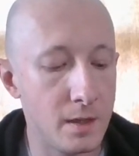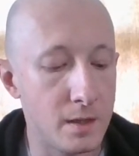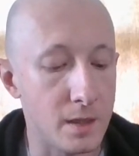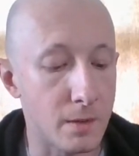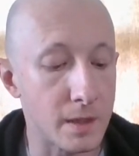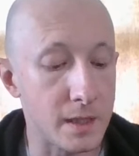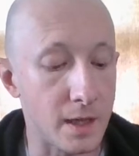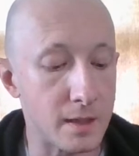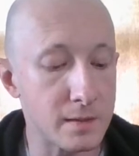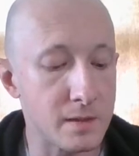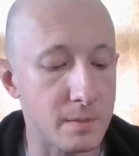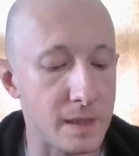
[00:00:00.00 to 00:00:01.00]
You are
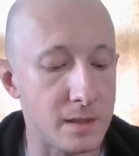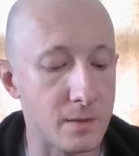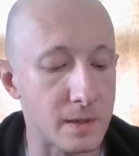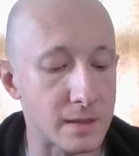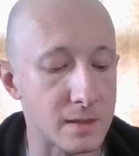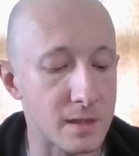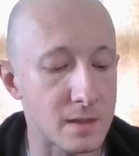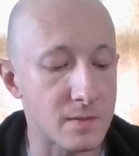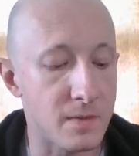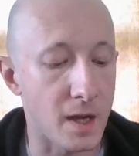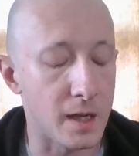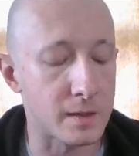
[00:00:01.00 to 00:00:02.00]
young to be doing such
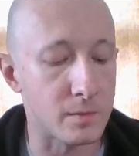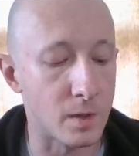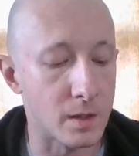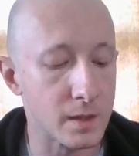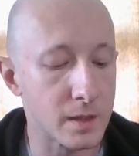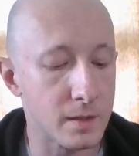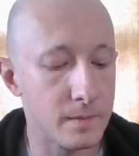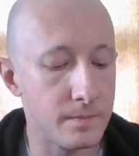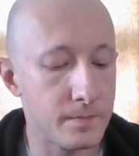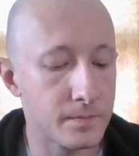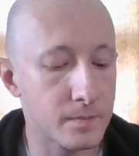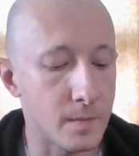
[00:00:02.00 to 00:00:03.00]
fine work.
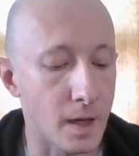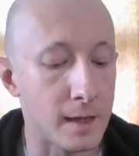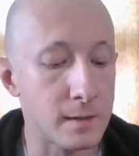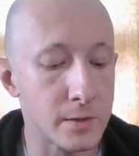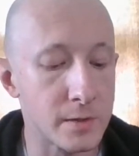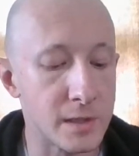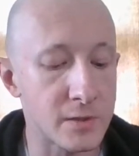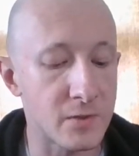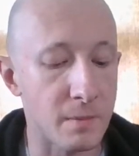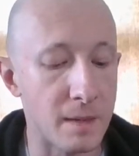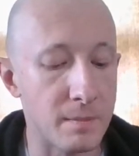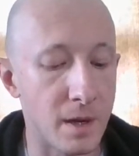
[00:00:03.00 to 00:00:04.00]
I learned this from
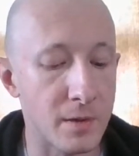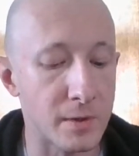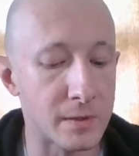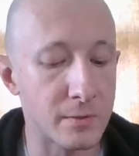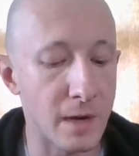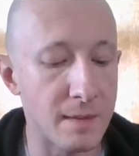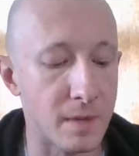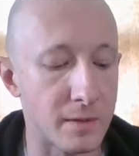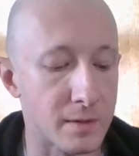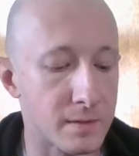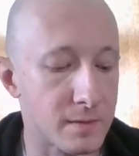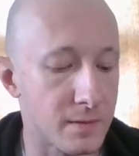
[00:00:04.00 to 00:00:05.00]
my mother and
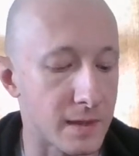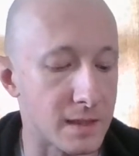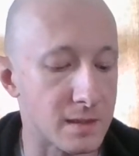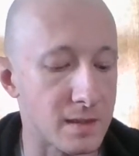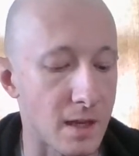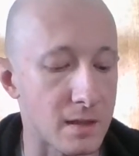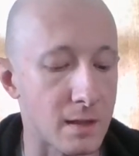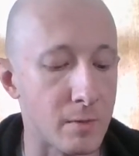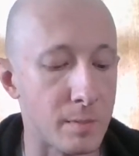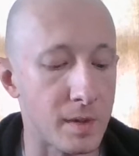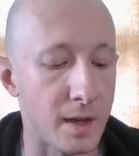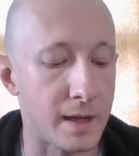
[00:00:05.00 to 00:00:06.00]
grandmother, Forgets-Nothing
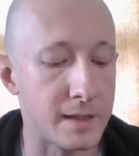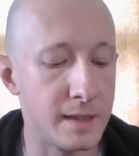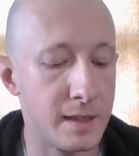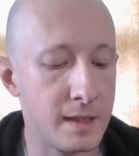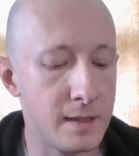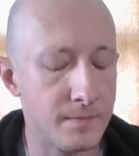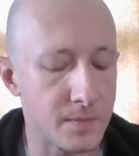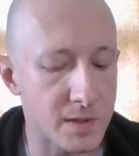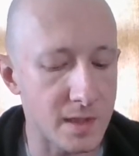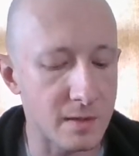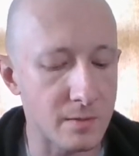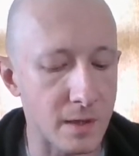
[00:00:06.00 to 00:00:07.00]
replied.
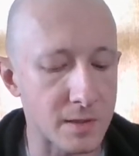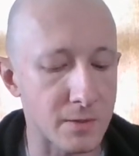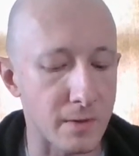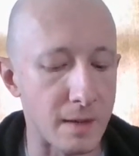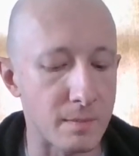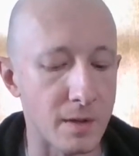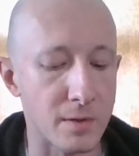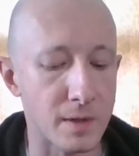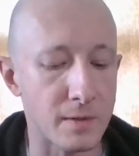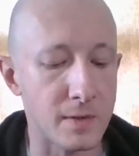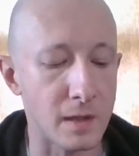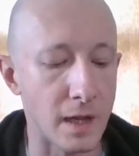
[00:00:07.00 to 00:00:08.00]
Sit and rest, grandmother,
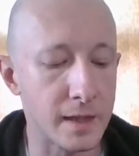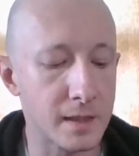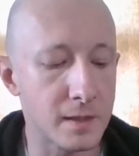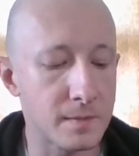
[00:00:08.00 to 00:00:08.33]
if you like.